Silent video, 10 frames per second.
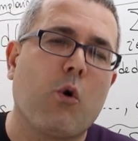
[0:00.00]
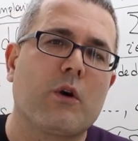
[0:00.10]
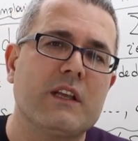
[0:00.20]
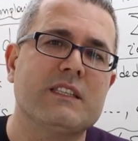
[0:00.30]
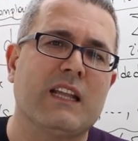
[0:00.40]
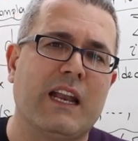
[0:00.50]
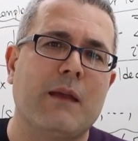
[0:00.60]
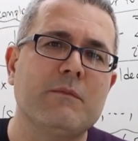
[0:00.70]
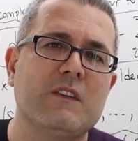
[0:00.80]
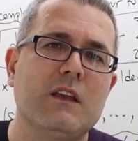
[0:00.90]
core is
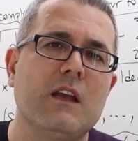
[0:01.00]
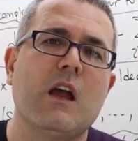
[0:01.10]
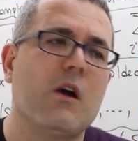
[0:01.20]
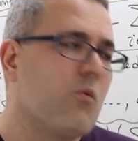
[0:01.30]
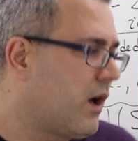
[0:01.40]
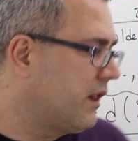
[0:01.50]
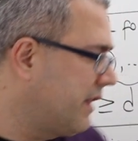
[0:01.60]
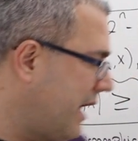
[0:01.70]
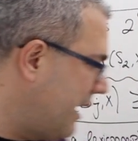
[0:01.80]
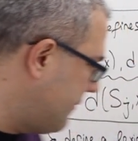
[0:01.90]
non-empty, well,
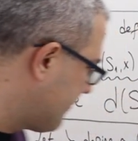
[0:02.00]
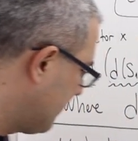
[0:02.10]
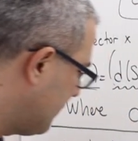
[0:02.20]
then